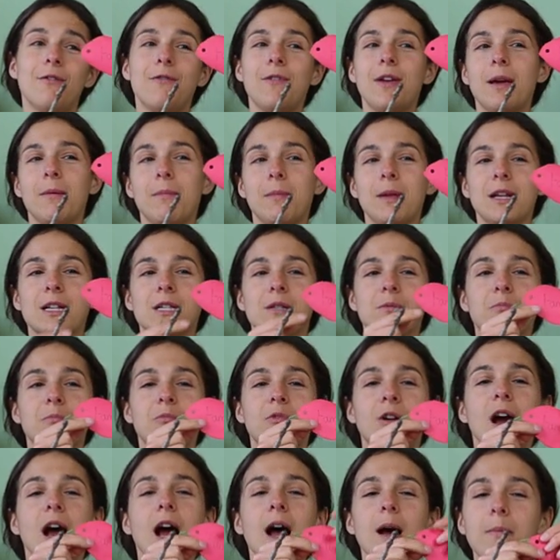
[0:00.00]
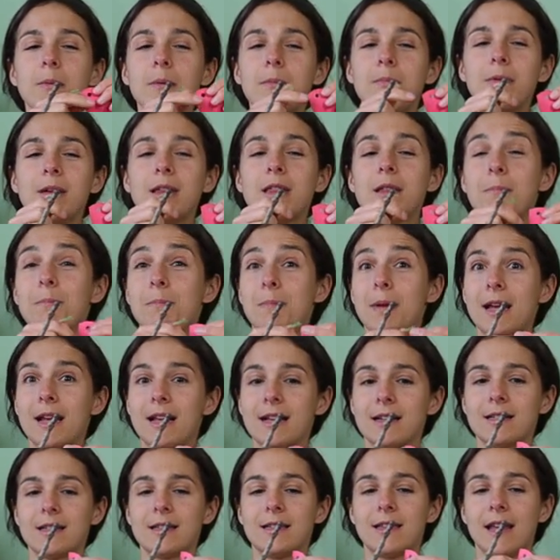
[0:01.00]
Family is probably the
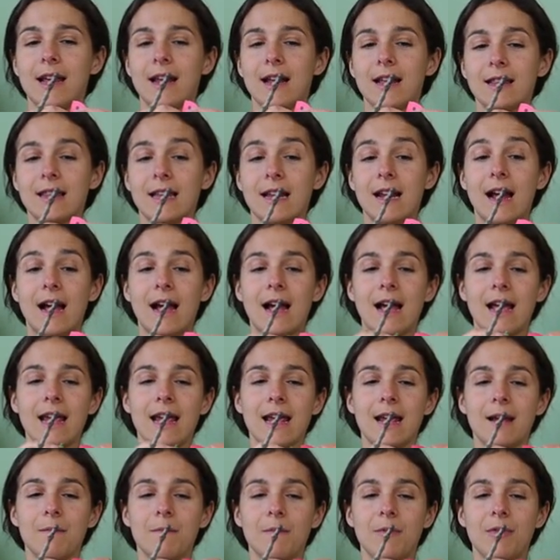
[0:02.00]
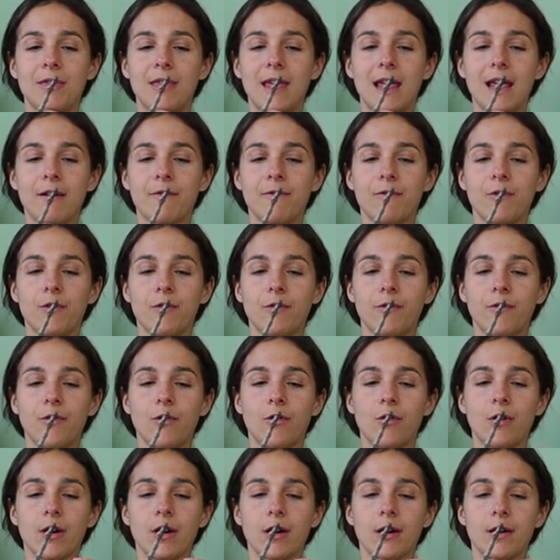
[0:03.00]
biggest thing that I am thankful
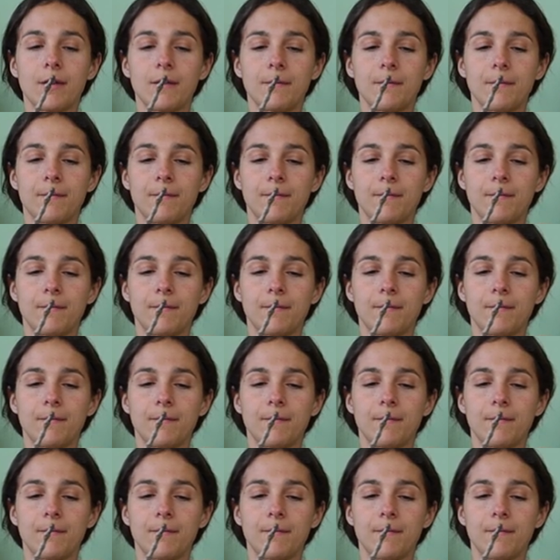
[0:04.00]
for.